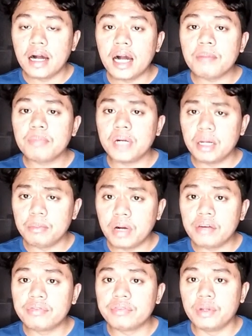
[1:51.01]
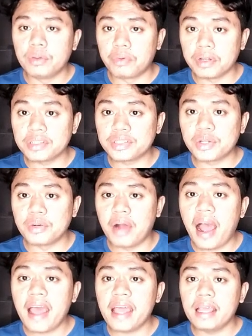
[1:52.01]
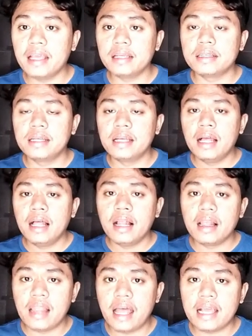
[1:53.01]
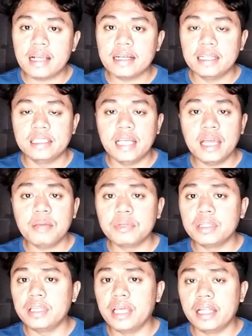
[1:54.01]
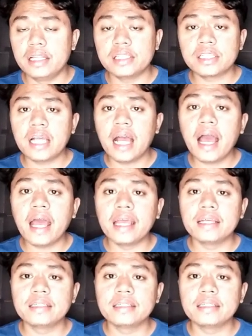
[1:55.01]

Up above the world so high, like a diamond in the sky.